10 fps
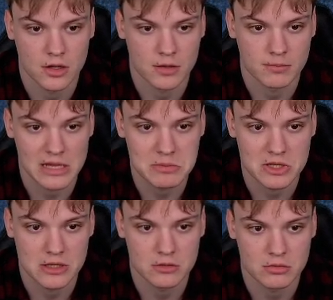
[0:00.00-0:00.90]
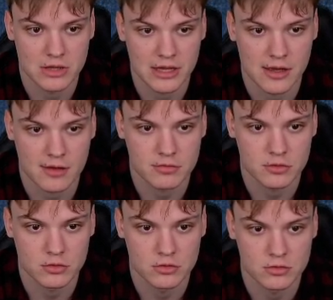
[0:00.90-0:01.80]
maybe then to like
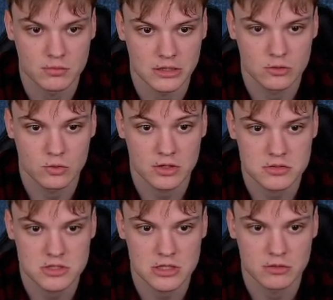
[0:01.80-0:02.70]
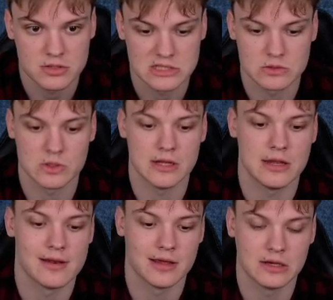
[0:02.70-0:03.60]
f2, but queen on c2 was really
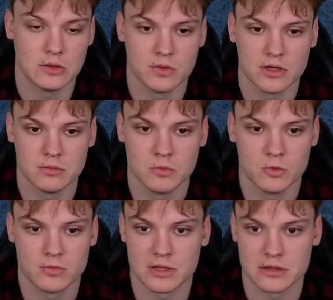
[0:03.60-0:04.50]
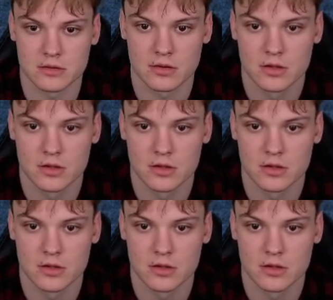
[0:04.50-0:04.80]
like a weird move, and